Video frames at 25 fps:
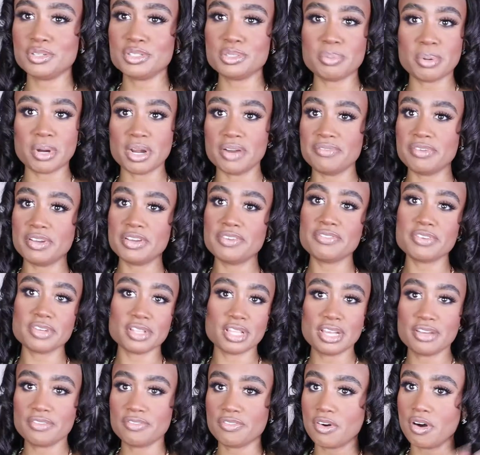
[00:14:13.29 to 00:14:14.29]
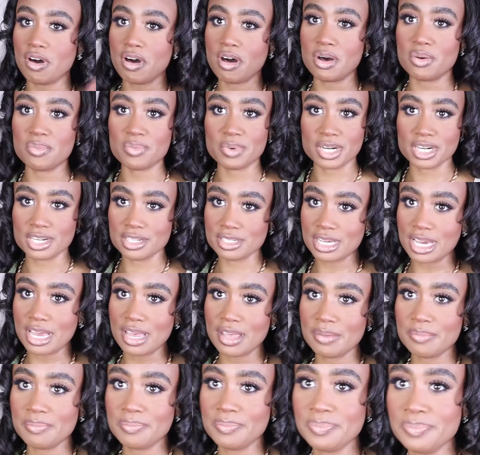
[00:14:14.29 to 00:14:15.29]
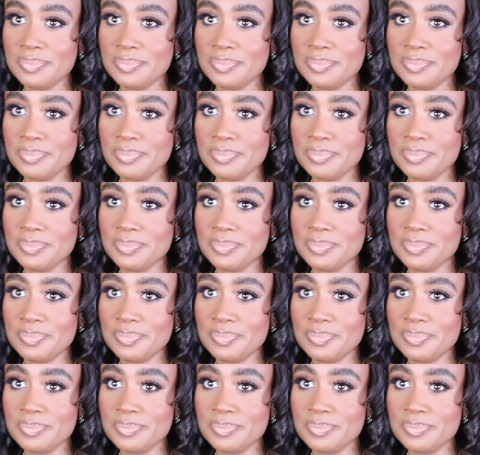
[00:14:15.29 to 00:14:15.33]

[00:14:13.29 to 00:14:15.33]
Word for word: it's perfect for like fall and winter time.